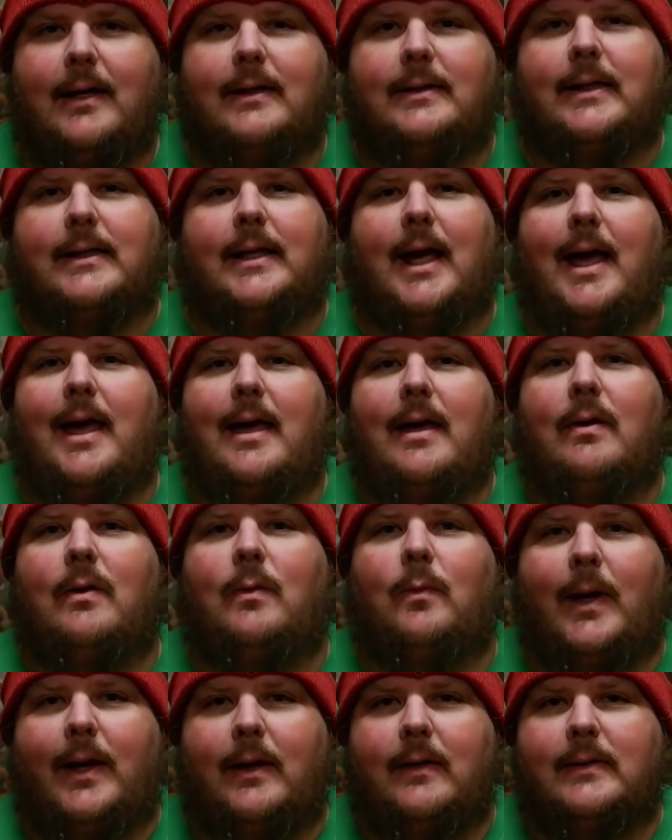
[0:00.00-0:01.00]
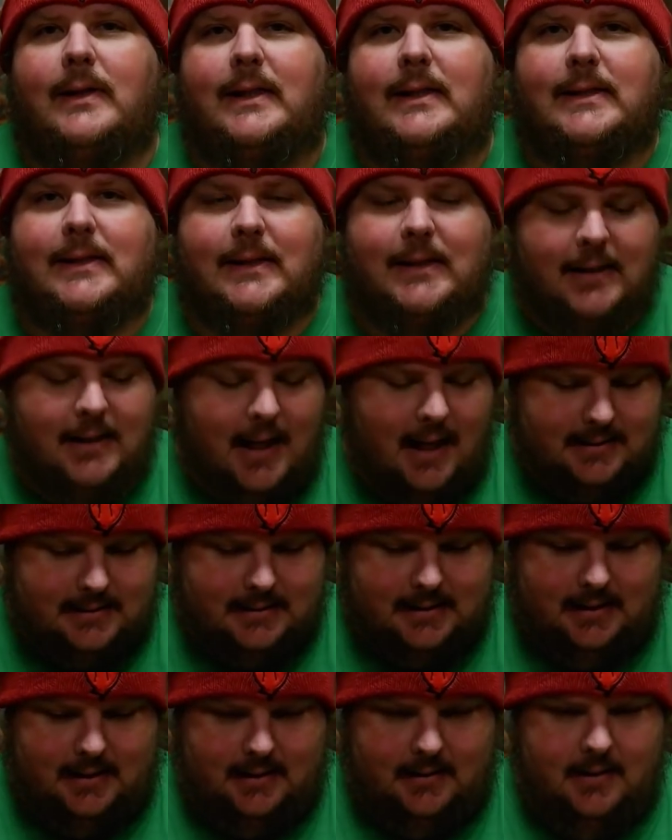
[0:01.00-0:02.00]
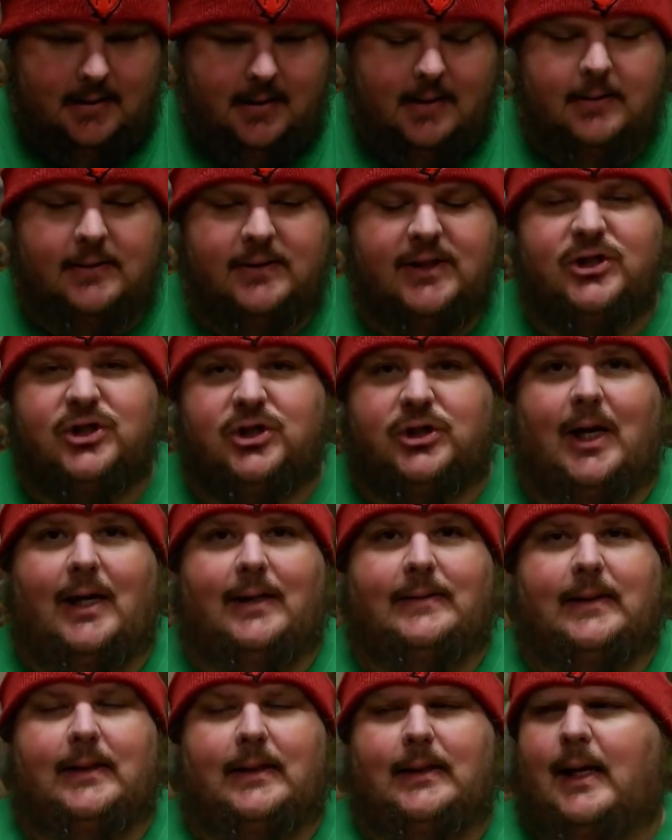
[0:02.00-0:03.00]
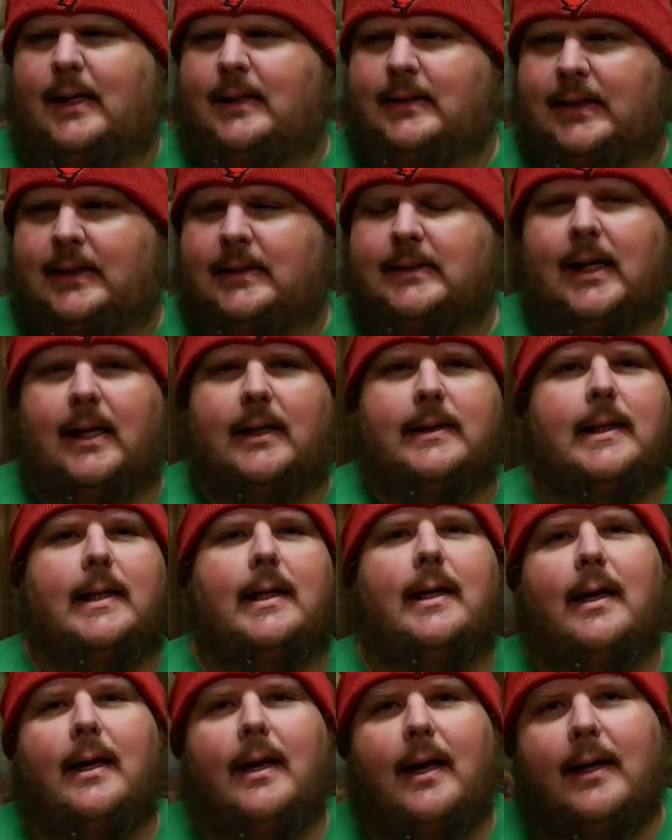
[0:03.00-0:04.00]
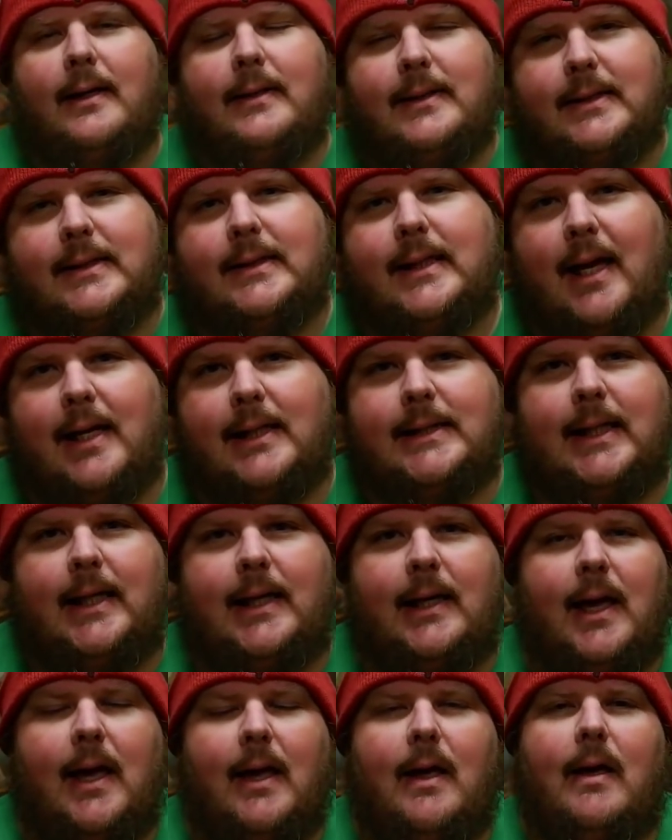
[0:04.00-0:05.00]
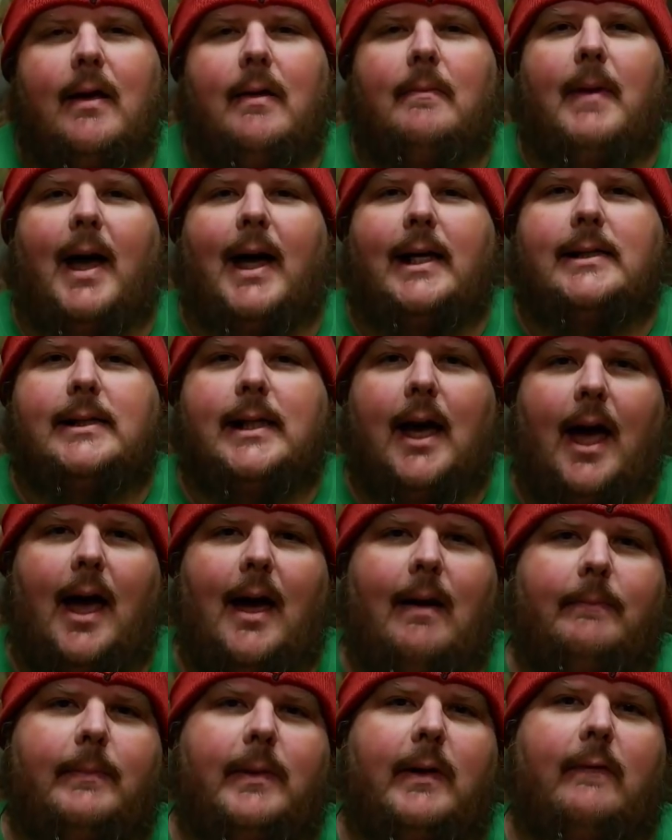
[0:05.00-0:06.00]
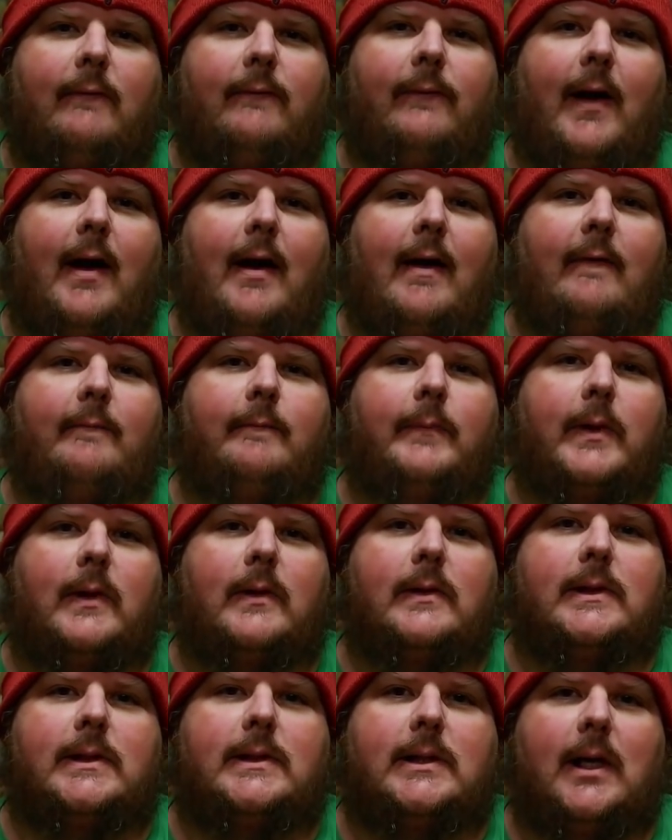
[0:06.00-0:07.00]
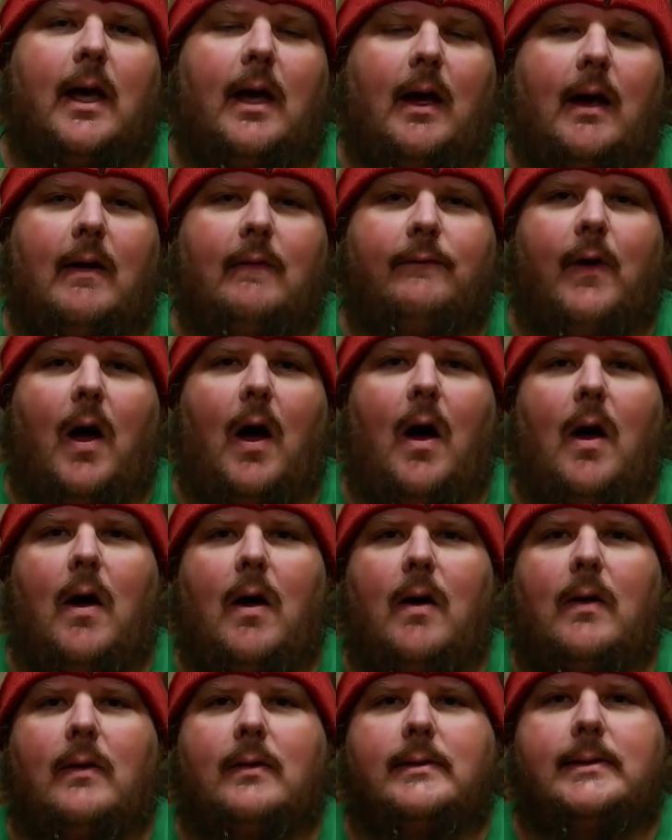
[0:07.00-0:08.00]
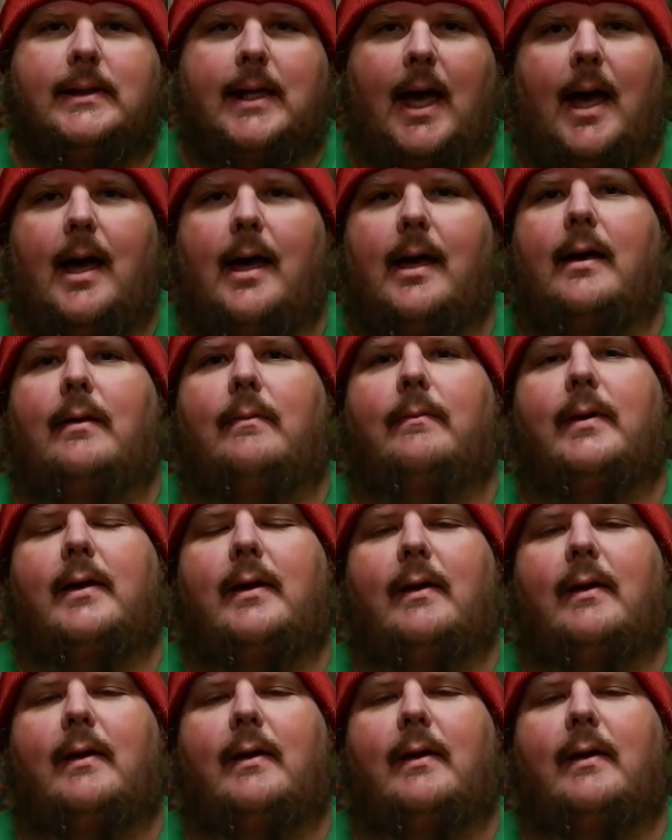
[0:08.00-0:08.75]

Today we are discussing, discussing, not discussing, discussing my top 5 books of all time.